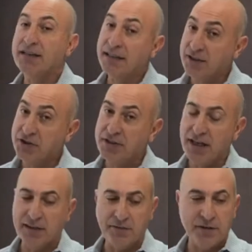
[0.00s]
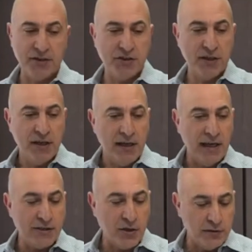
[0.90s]
and delicious healthy fish.
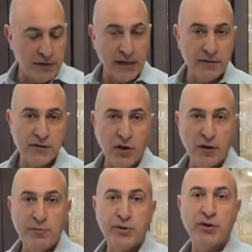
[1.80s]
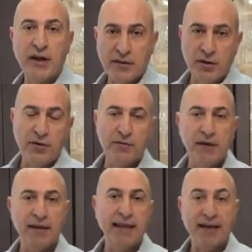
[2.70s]
It's called Fillet in Brodetto,
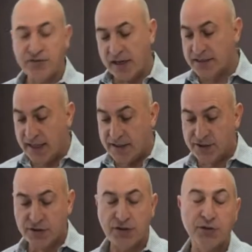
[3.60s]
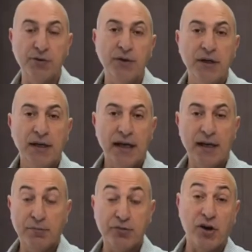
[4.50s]
and that translates to
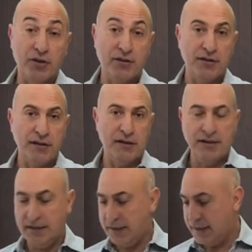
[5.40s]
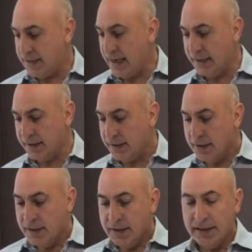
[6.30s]
in a broth in Italian.
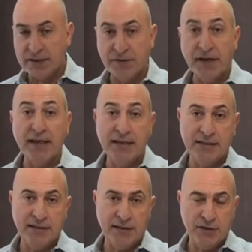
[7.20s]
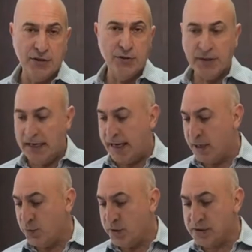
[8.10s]
It's very easy to do,
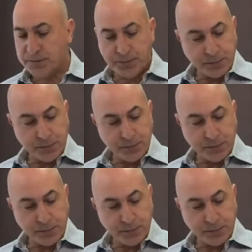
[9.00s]
and we're